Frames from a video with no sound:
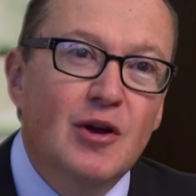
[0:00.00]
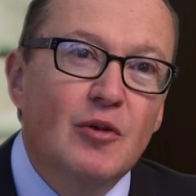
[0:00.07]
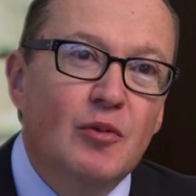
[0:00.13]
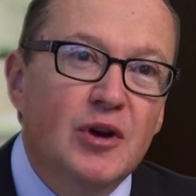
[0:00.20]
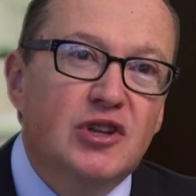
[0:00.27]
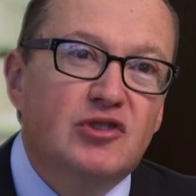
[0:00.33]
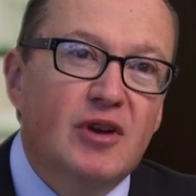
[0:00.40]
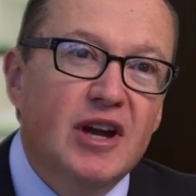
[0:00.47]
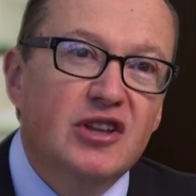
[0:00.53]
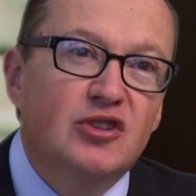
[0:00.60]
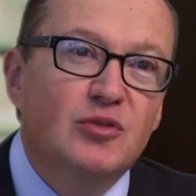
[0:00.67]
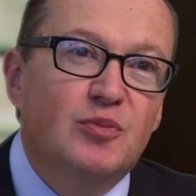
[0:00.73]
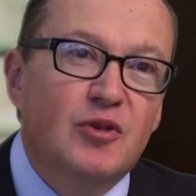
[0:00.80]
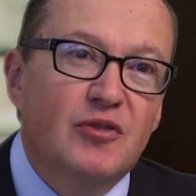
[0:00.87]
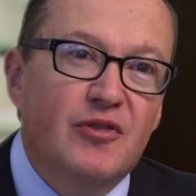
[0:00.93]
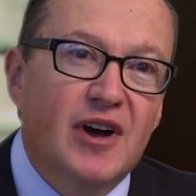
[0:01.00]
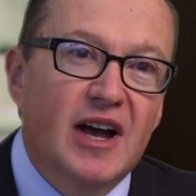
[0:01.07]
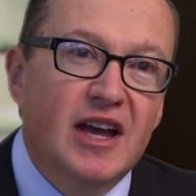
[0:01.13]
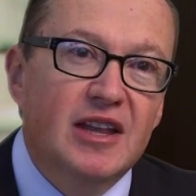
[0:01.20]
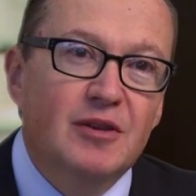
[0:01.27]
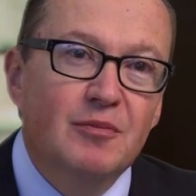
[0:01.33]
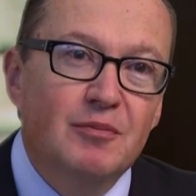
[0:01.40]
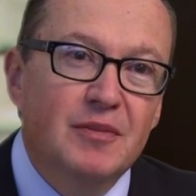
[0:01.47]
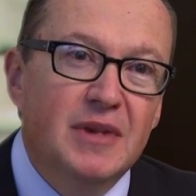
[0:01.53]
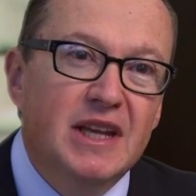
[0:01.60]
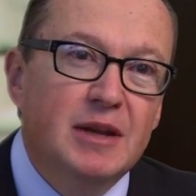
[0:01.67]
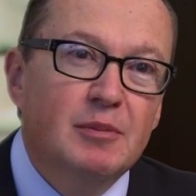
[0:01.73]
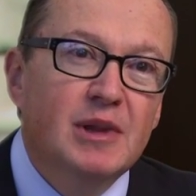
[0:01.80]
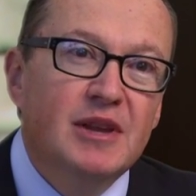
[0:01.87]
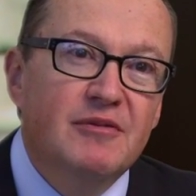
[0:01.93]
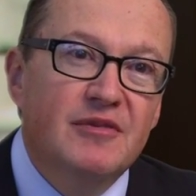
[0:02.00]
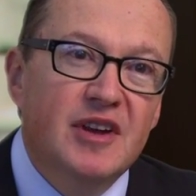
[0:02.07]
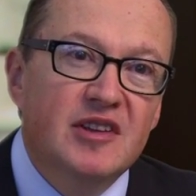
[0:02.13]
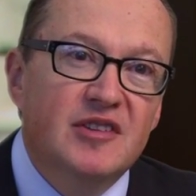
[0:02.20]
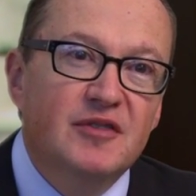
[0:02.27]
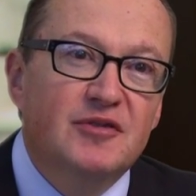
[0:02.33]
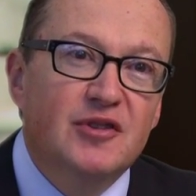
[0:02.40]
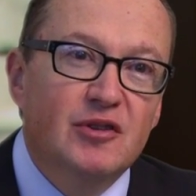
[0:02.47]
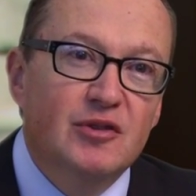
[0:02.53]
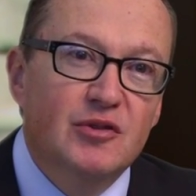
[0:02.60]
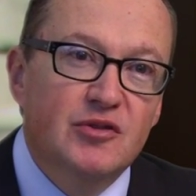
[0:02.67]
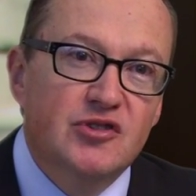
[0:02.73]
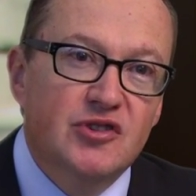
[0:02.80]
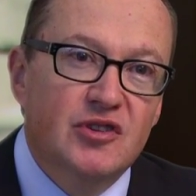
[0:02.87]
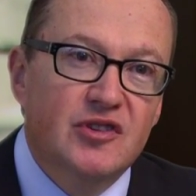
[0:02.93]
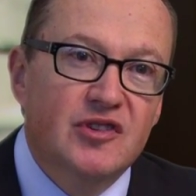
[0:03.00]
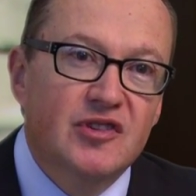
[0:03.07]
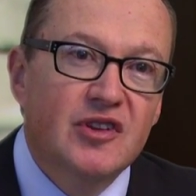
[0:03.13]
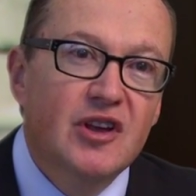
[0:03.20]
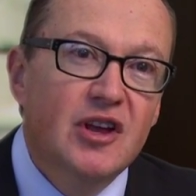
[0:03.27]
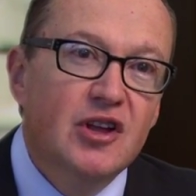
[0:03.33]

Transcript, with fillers: We try to provide minimally invasive solutions